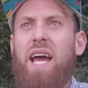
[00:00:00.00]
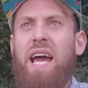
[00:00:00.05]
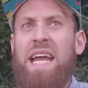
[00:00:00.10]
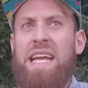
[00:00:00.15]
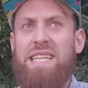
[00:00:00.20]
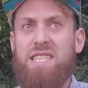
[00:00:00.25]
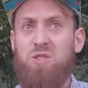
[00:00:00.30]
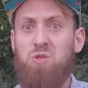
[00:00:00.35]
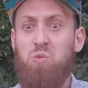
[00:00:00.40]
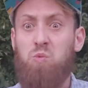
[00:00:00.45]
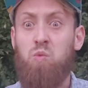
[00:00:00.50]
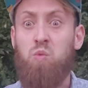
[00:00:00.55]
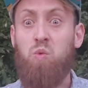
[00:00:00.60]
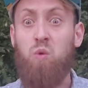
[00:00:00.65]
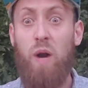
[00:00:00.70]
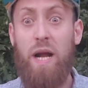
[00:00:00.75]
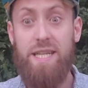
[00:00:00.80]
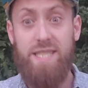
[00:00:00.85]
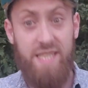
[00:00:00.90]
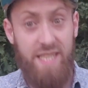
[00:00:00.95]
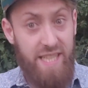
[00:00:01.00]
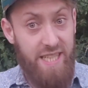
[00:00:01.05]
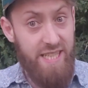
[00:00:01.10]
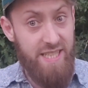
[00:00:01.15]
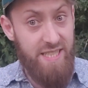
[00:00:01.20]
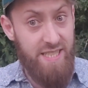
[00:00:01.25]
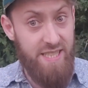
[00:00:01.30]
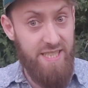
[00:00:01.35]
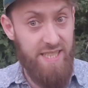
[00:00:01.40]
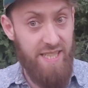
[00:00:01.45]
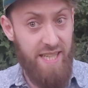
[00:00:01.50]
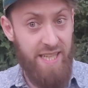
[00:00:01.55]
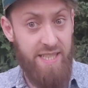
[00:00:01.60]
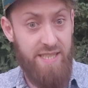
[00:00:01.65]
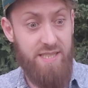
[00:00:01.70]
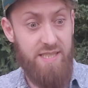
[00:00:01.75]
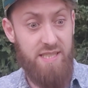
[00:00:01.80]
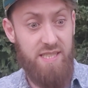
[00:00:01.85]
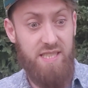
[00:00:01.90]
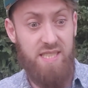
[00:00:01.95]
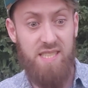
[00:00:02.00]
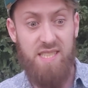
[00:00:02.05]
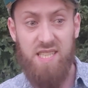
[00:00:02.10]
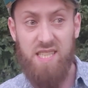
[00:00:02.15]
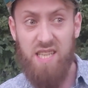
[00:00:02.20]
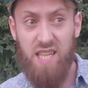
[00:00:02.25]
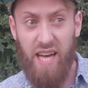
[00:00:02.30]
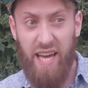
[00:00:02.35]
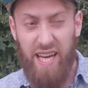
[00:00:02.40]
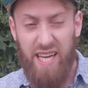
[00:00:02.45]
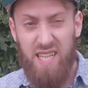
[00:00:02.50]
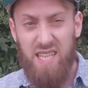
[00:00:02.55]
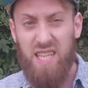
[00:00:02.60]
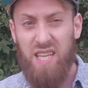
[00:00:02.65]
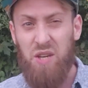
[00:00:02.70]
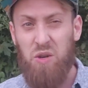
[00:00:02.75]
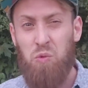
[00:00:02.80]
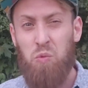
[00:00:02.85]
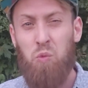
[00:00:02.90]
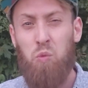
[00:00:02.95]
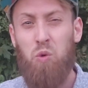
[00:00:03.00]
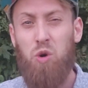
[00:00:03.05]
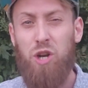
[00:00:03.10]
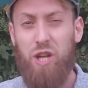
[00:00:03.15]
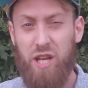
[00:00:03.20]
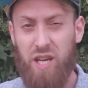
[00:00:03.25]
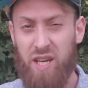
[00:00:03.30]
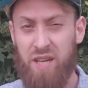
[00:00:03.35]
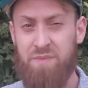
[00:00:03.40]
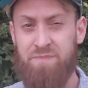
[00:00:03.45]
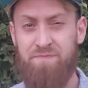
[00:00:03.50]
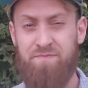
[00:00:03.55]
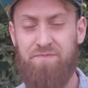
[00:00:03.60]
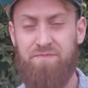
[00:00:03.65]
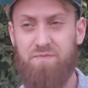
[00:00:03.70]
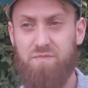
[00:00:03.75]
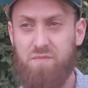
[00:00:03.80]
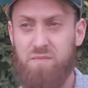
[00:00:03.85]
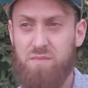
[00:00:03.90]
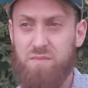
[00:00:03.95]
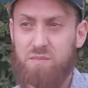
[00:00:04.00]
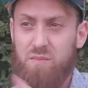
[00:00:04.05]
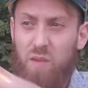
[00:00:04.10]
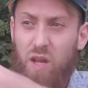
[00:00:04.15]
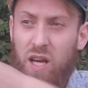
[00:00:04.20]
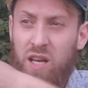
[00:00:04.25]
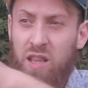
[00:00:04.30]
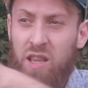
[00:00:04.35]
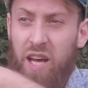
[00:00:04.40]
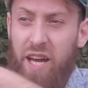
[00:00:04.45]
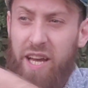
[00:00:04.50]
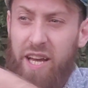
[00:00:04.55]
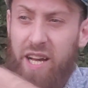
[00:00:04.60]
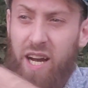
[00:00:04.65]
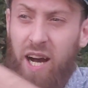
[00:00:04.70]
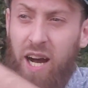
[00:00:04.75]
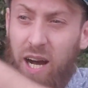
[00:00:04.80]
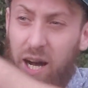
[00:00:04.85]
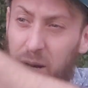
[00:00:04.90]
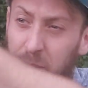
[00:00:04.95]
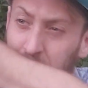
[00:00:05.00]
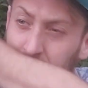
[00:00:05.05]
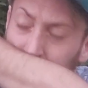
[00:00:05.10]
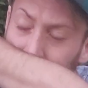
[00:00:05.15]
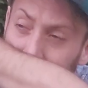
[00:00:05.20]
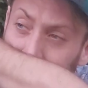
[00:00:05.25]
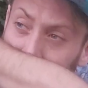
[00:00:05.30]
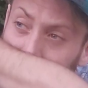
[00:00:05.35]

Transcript: and it's resinous and slightly woody. Like, I'm